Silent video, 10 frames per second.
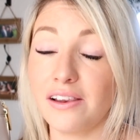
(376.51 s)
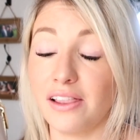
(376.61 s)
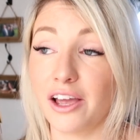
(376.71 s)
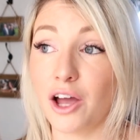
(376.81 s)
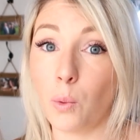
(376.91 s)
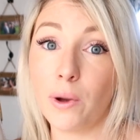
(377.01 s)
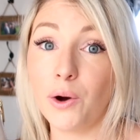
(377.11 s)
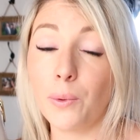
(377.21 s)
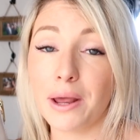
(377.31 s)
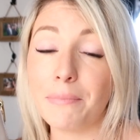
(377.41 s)
like I
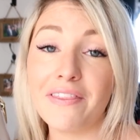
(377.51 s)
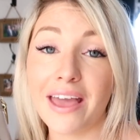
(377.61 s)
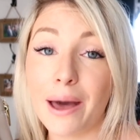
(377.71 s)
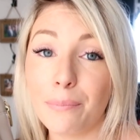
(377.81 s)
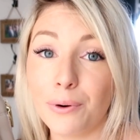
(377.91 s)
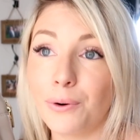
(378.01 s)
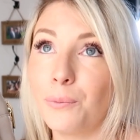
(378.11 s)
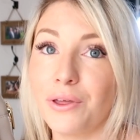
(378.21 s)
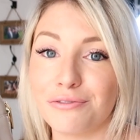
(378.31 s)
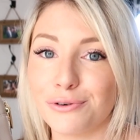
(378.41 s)
will when I'm in the airport
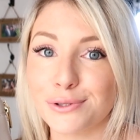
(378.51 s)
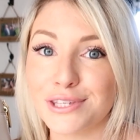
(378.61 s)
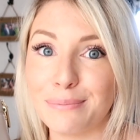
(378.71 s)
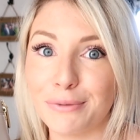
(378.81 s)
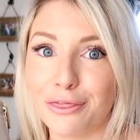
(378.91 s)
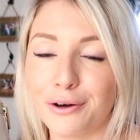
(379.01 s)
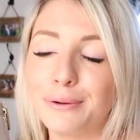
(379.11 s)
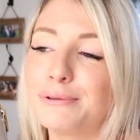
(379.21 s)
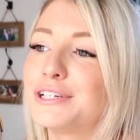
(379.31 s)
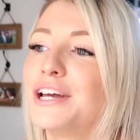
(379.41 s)
with a fourteen month
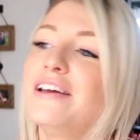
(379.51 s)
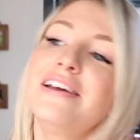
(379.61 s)
old.